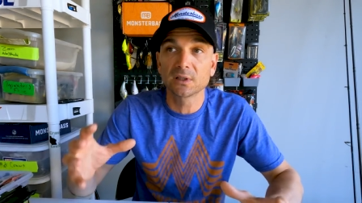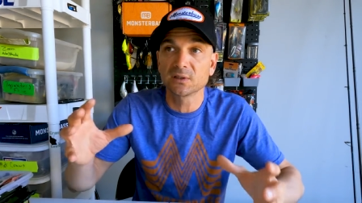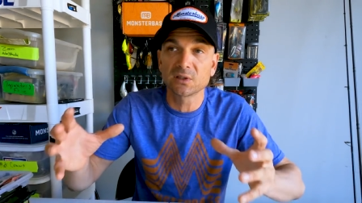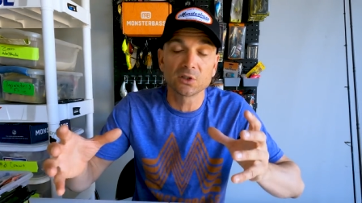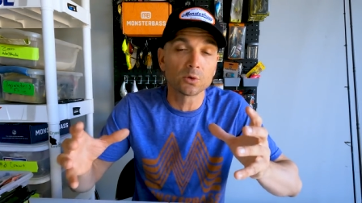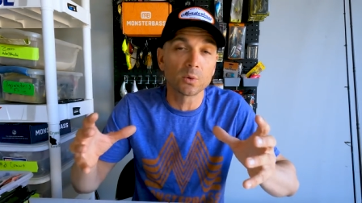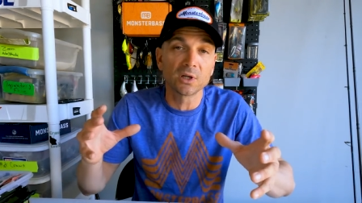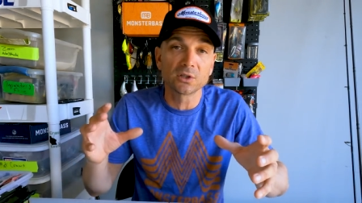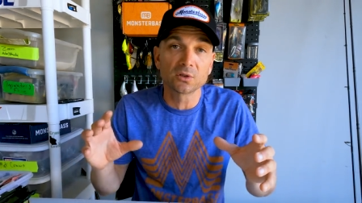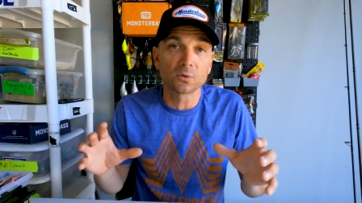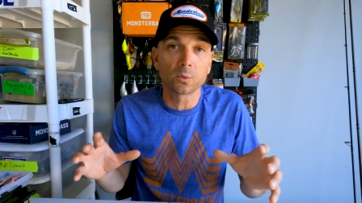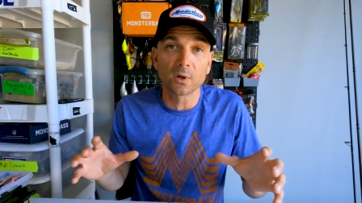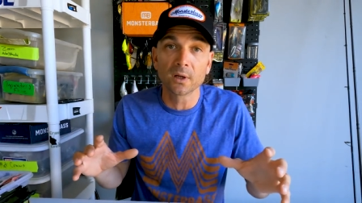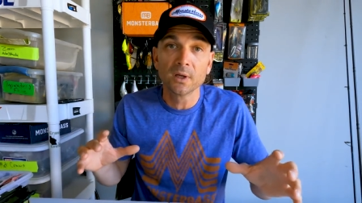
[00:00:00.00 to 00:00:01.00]

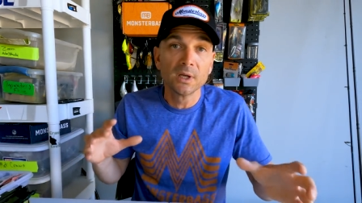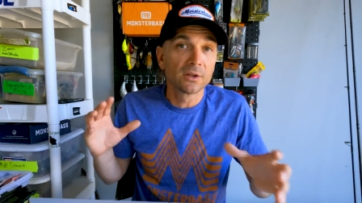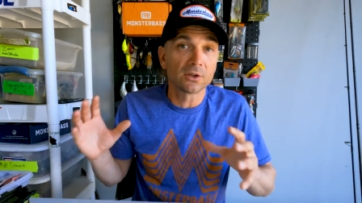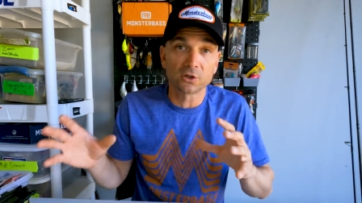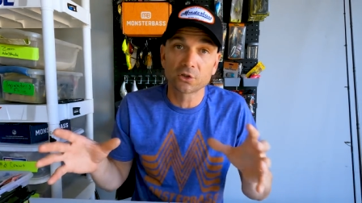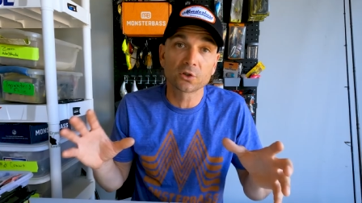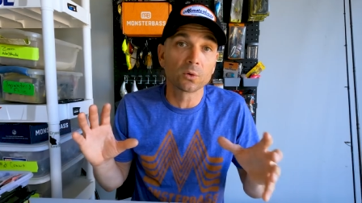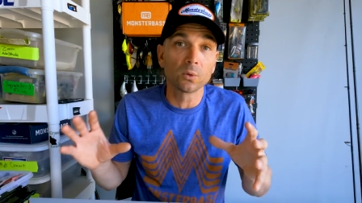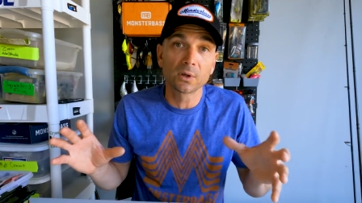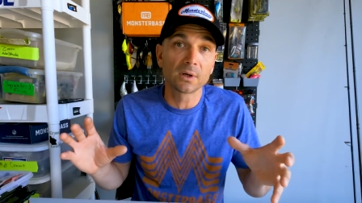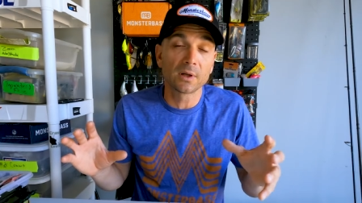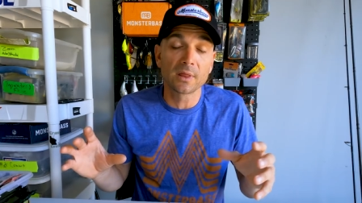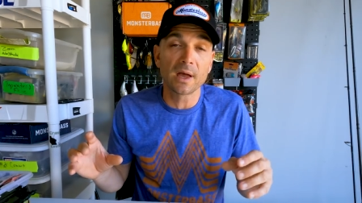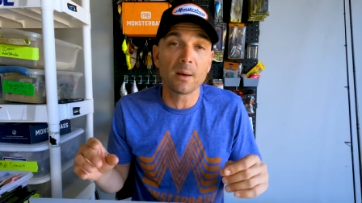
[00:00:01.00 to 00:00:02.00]
situations where they're
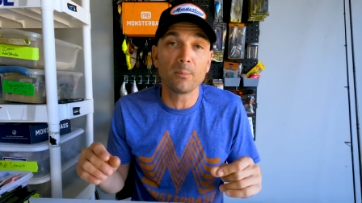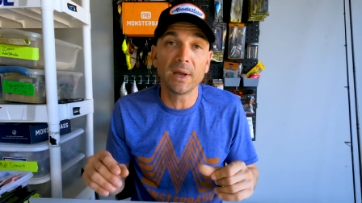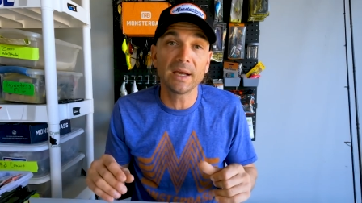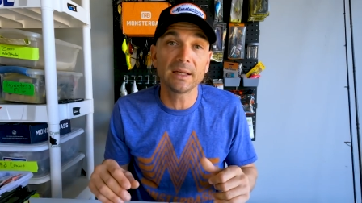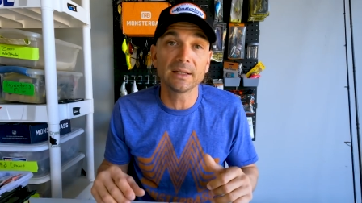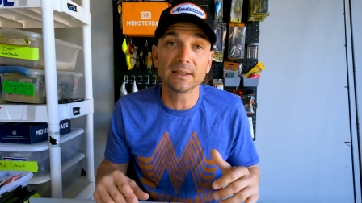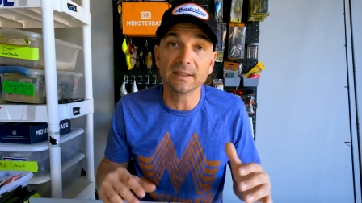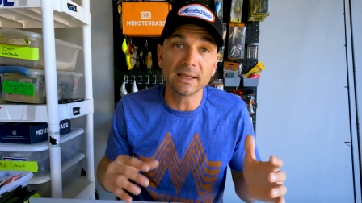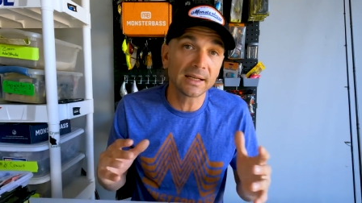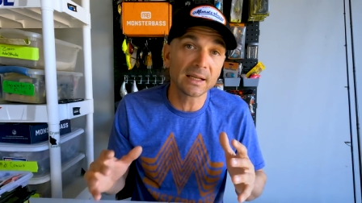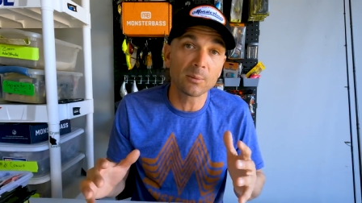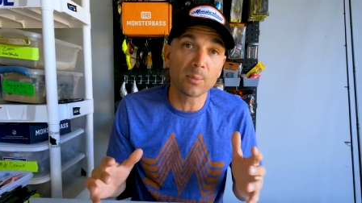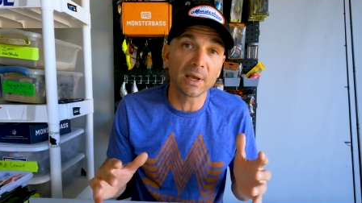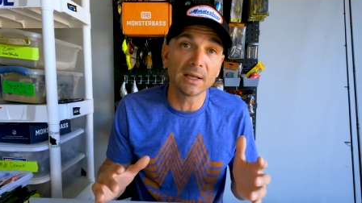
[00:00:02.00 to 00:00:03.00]
schooling on that bait and
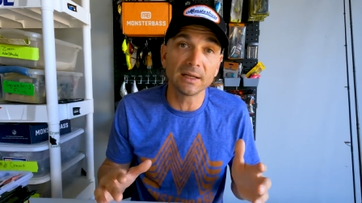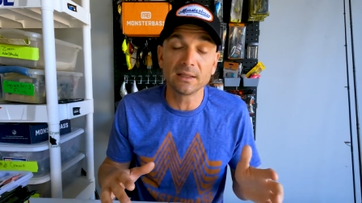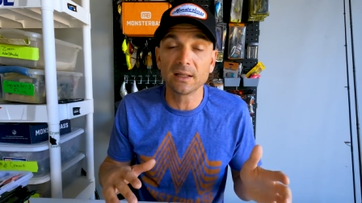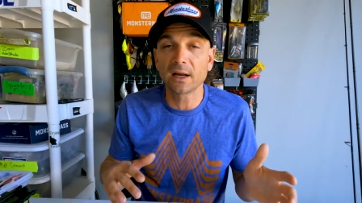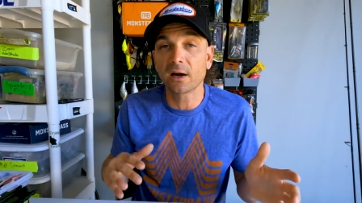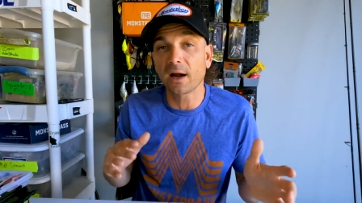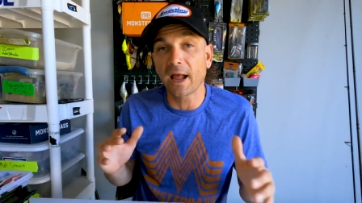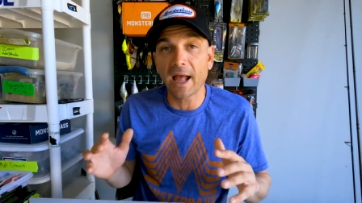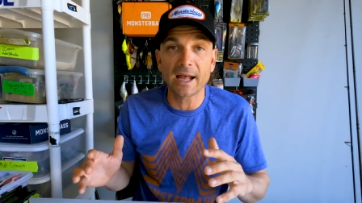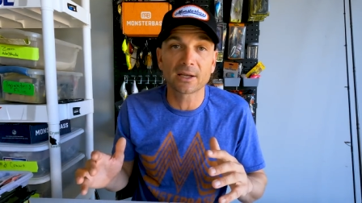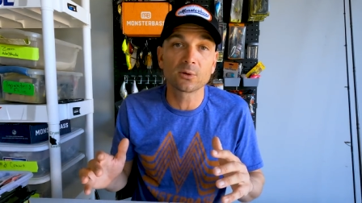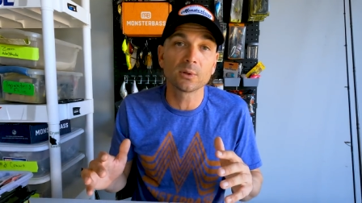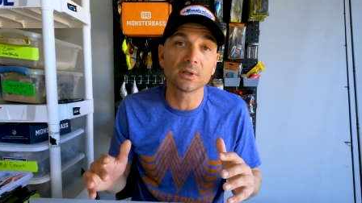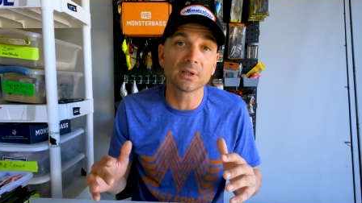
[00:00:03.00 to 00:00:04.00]
getting a bait in there
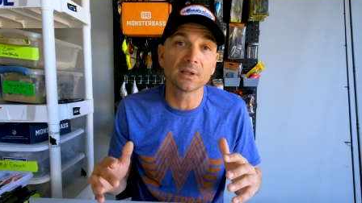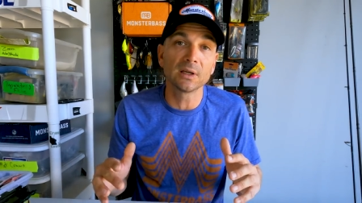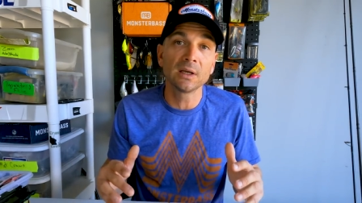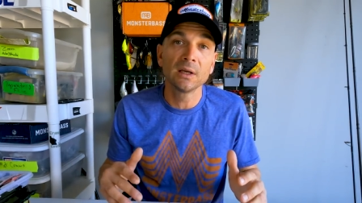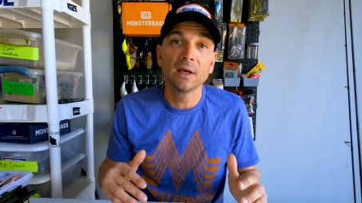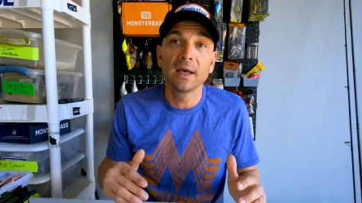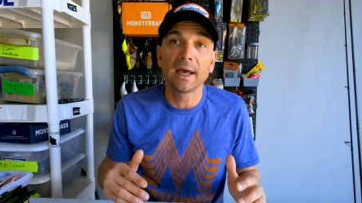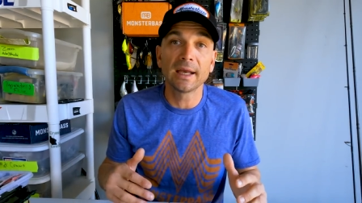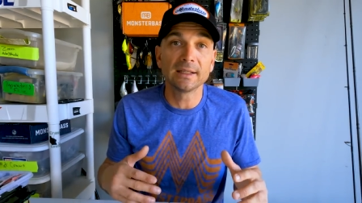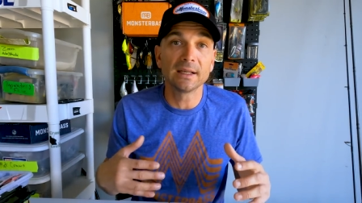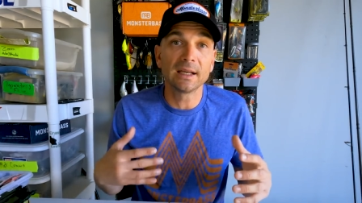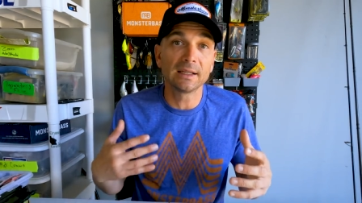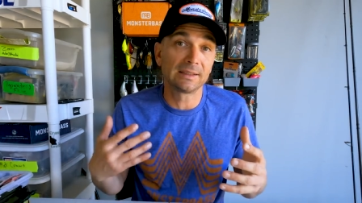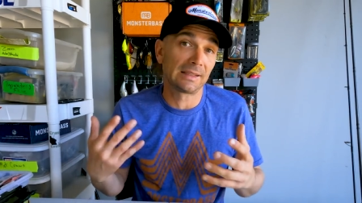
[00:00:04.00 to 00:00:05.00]
accurately
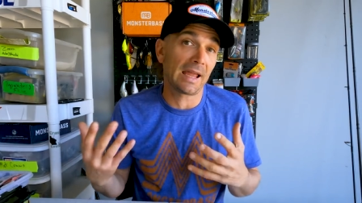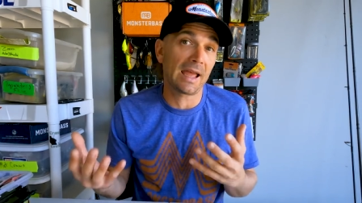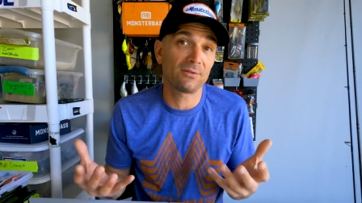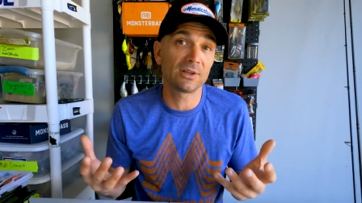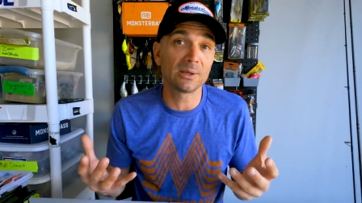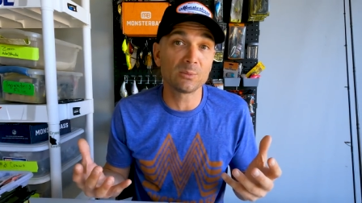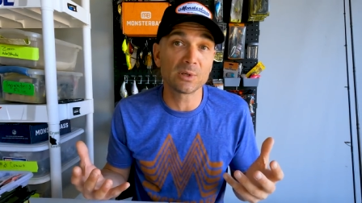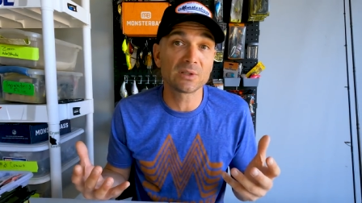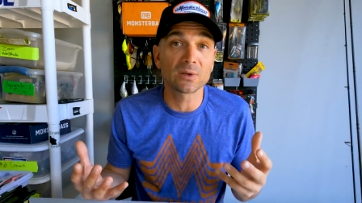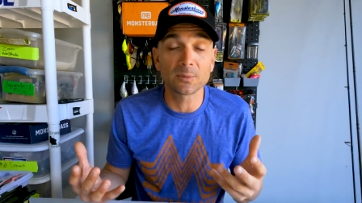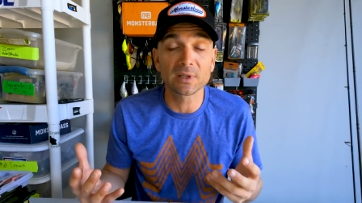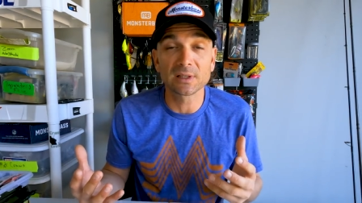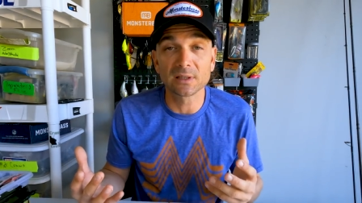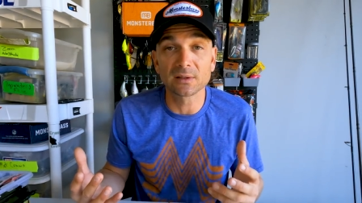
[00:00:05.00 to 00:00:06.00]
and, and having it be
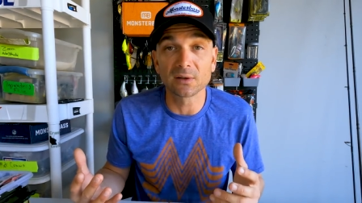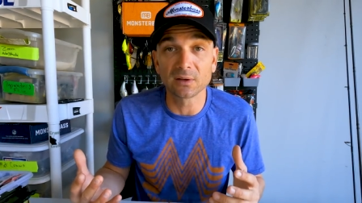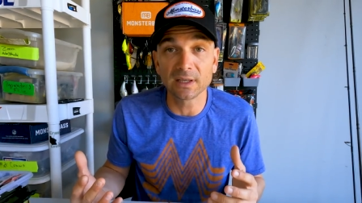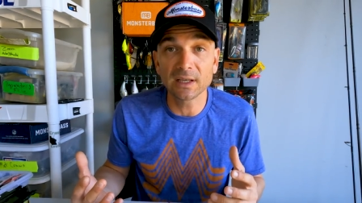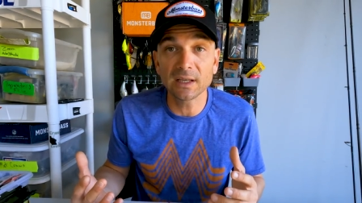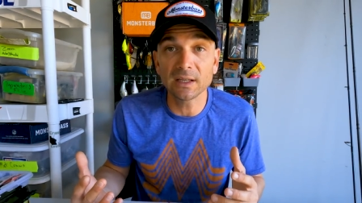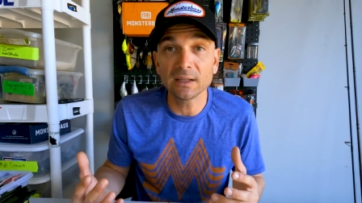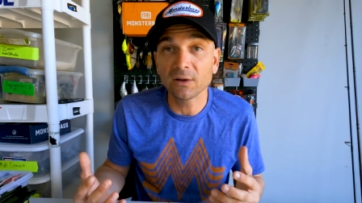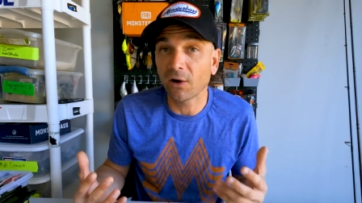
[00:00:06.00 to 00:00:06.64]
something that they'll eat.